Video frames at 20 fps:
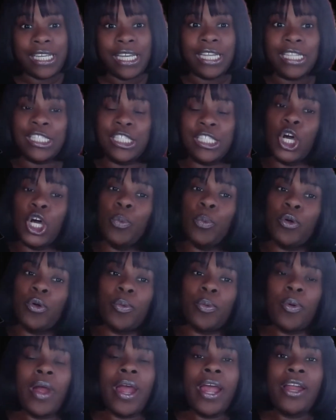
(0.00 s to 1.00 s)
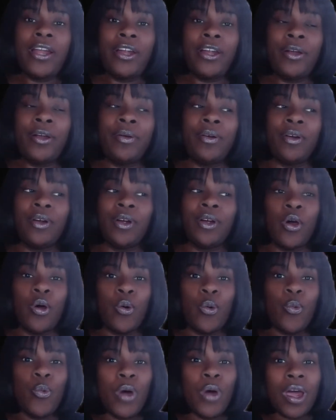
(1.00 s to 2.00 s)
and sole proprietor,
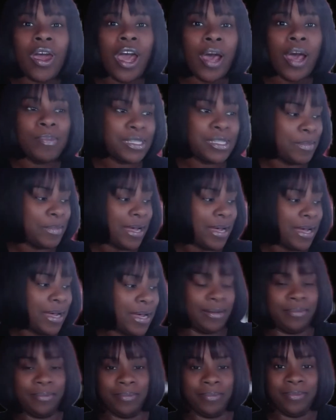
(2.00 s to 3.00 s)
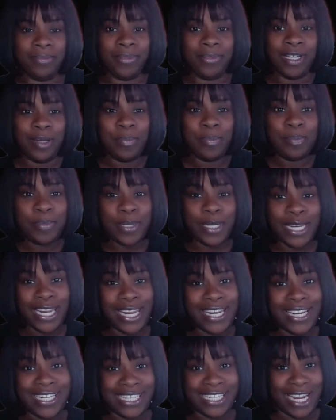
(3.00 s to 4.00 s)
what comes to mind? Put it in the
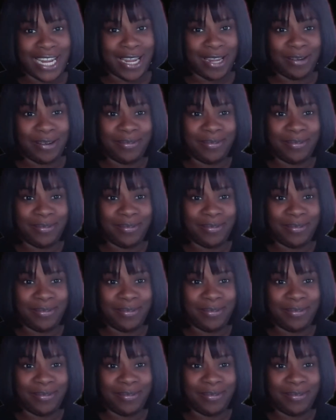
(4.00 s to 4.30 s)
chat.